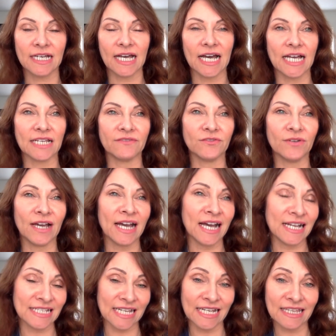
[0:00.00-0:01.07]
And if you
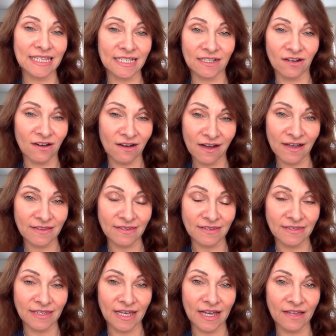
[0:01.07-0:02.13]
had anything higher
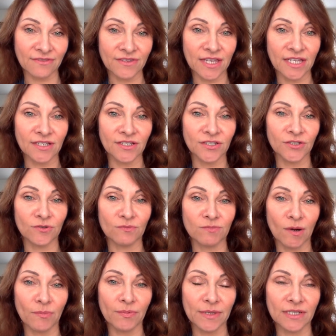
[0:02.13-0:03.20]
than that, then you're
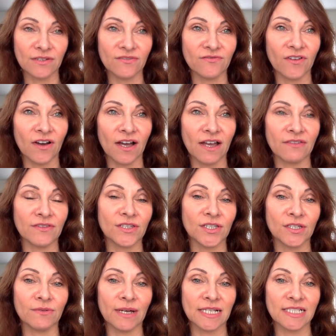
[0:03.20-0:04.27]
probably going to find that
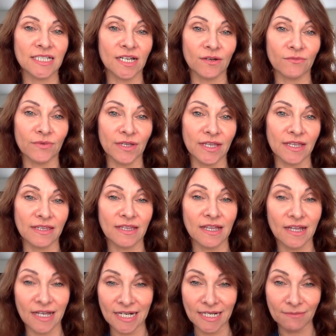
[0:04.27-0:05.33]
you end up with
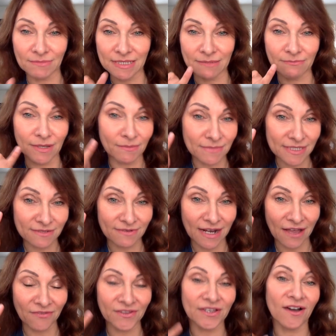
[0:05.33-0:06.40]
lumps and bumps
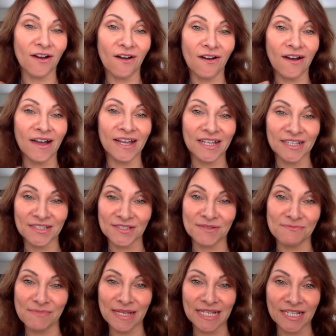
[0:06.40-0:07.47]
around the eye and
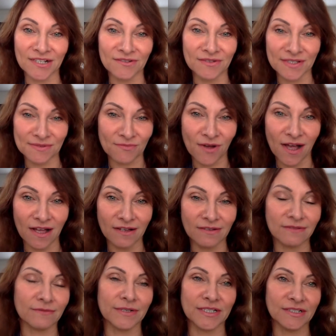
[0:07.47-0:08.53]
some milia as
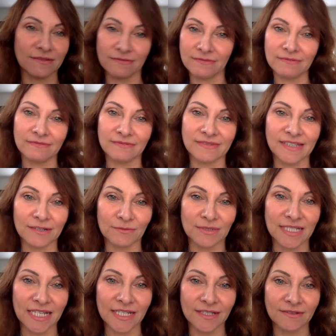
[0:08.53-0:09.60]
well, which that will
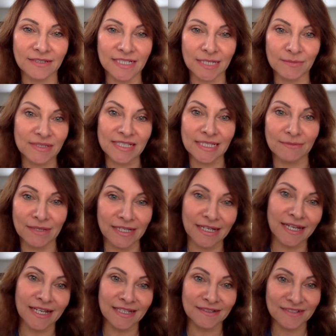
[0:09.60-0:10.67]
take you to come and see me
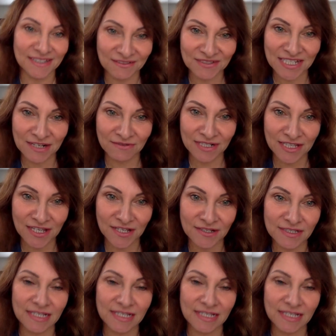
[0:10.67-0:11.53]
again because I'll have to get rid of those.